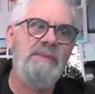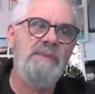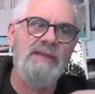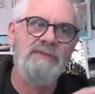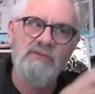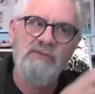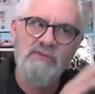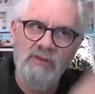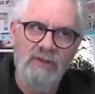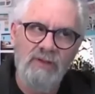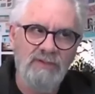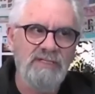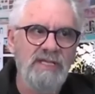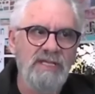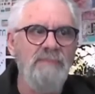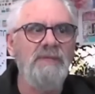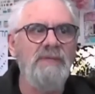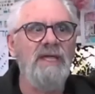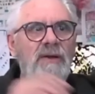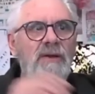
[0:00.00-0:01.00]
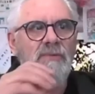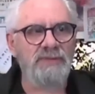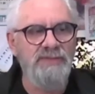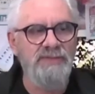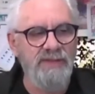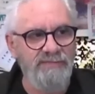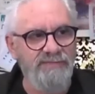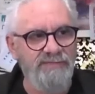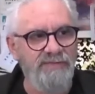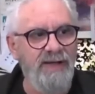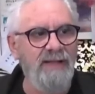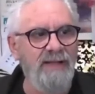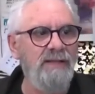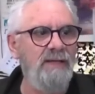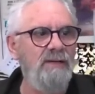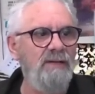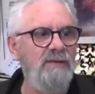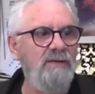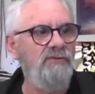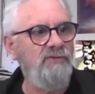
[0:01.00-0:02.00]
this a long time ago with It
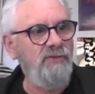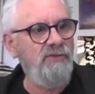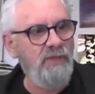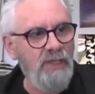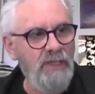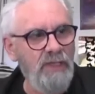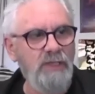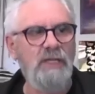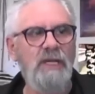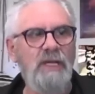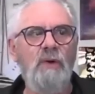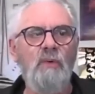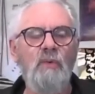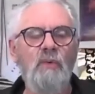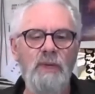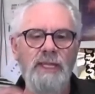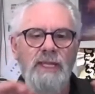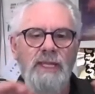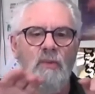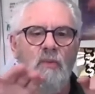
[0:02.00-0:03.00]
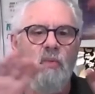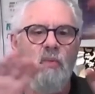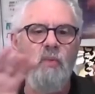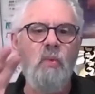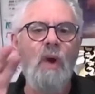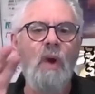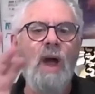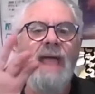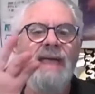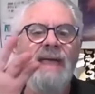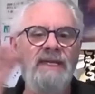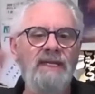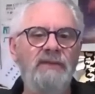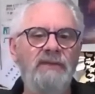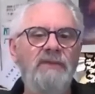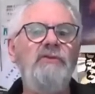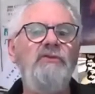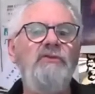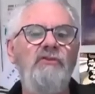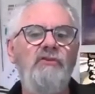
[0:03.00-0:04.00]
Follows, we widen
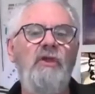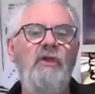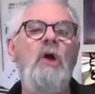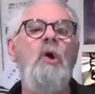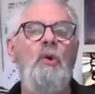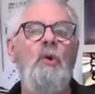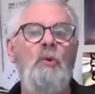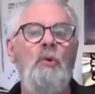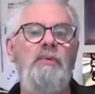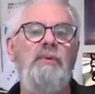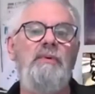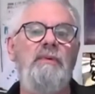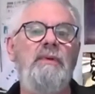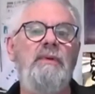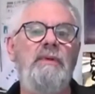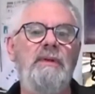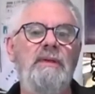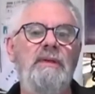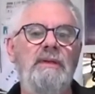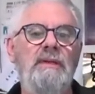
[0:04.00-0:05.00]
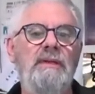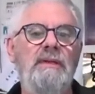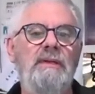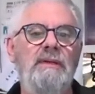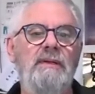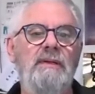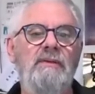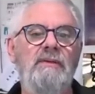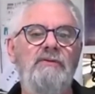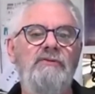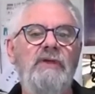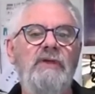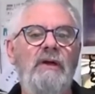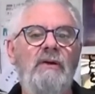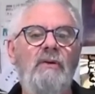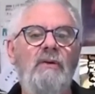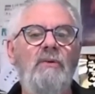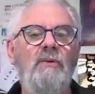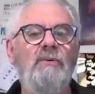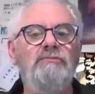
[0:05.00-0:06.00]
the scope.
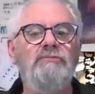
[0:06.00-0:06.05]
So,